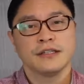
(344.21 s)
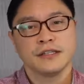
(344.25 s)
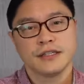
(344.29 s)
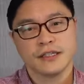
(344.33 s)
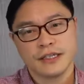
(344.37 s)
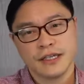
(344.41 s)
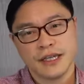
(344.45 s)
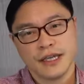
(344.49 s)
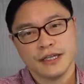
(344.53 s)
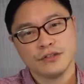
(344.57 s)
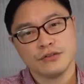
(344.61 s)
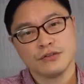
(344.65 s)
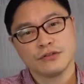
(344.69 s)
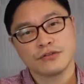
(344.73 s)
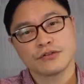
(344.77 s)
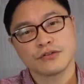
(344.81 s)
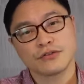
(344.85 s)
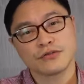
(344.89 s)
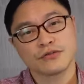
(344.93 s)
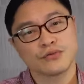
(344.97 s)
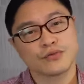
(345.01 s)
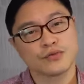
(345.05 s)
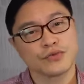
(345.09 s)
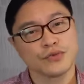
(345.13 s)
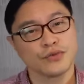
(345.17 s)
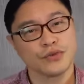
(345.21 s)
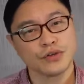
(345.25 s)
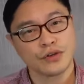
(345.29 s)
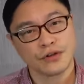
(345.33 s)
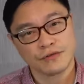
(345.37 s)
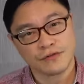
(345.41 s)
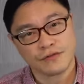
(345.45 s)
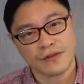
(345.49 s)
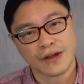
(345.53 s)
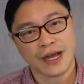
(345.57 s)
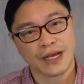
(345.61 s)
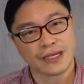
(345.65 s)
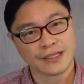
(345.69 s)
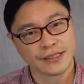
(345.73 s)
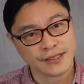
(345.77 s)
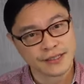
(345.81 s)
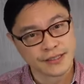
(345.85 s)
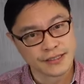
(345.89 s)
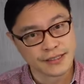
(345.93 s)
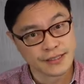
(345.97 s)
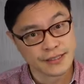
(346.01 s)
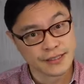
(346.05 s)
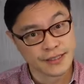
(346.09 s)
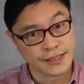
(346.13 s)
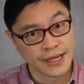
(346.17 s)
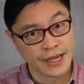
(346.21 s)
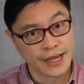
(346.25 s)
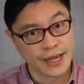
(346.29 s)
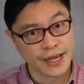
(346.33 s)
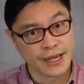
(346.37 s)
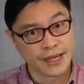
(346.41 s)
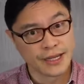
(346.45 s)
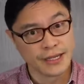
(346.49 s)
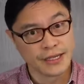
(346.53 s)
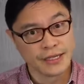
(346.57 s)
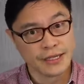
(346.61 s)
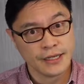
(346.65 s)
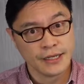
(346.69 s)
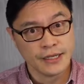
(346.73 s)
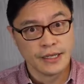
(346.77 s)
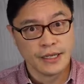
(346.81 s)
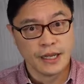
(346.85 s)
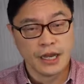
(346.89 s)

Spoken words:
to get you through your fasting day.